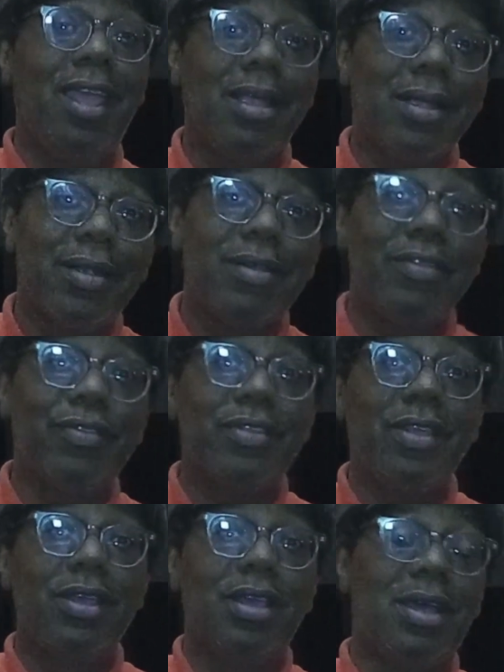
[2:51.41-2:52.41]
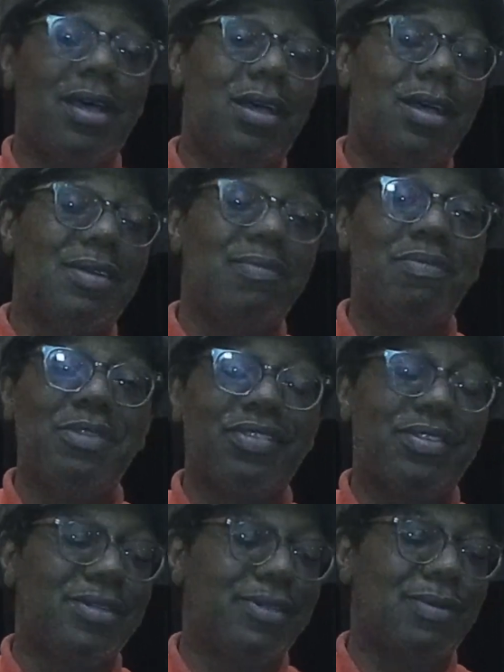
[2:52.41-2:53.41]
Ayers,
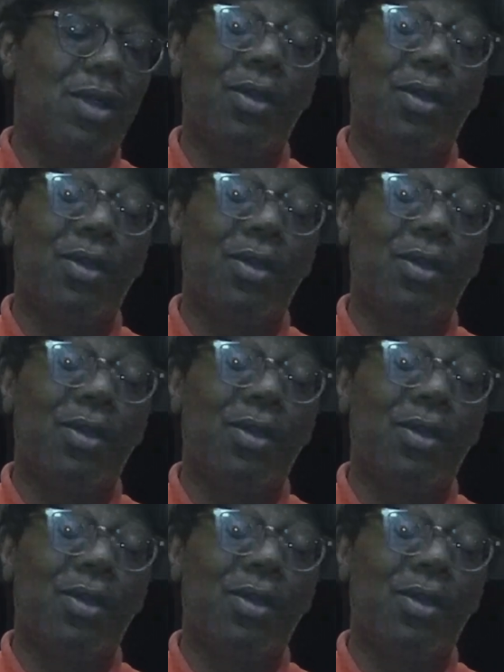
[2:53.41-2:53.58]
Mr.